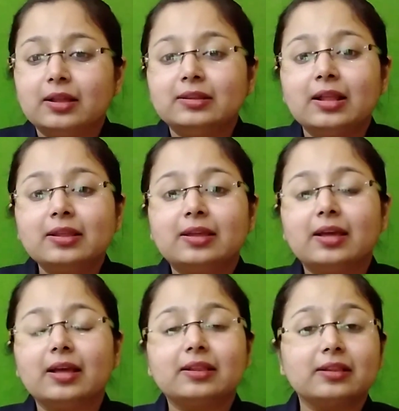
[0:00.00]
then
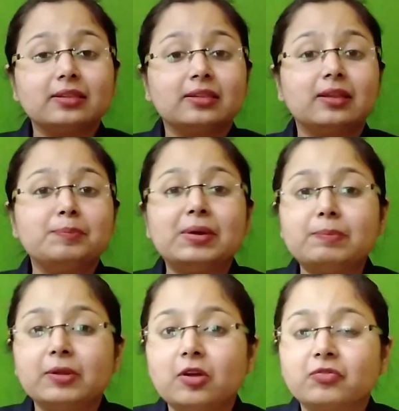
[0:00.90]
the
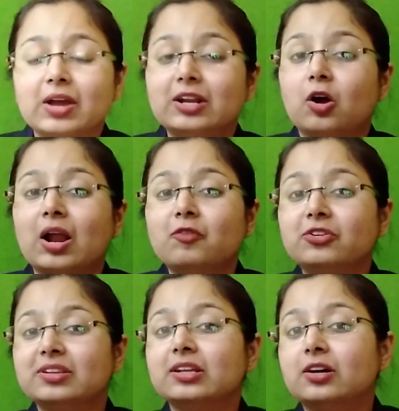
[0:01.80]
people of Kerala, or I would
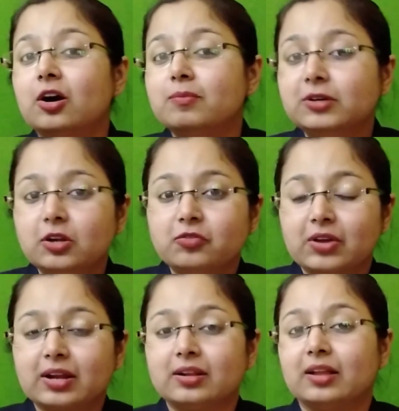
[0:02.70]
say the government of
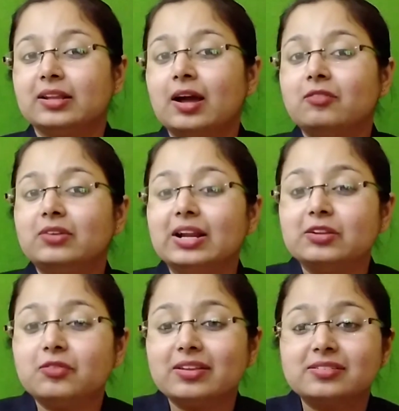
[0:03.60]
Kerala, they have
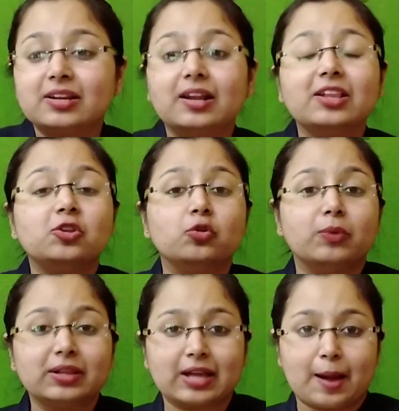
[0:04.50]
invested in
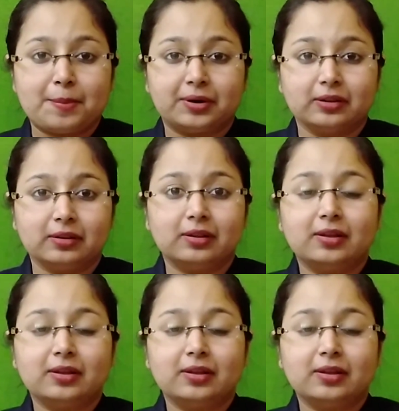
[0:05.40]
human capital.